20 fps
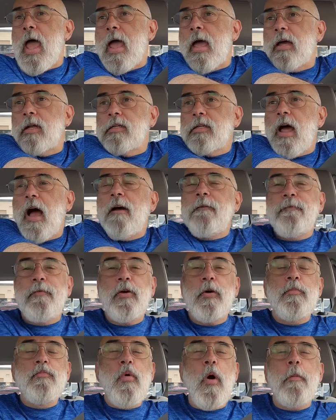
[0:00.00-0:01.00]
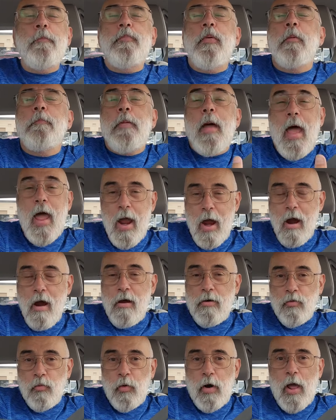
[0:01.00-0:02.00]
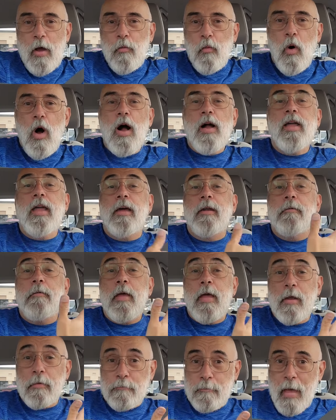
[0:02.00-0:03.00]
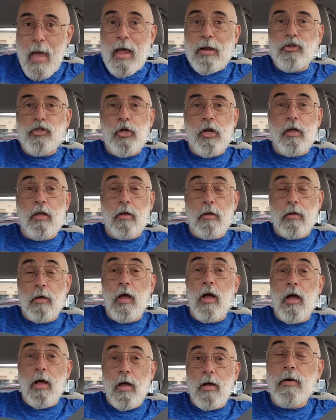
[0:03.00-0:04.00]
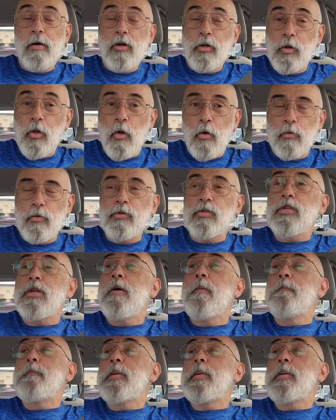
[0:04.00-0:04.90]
And I feel more prepared when I walk in matching clothes.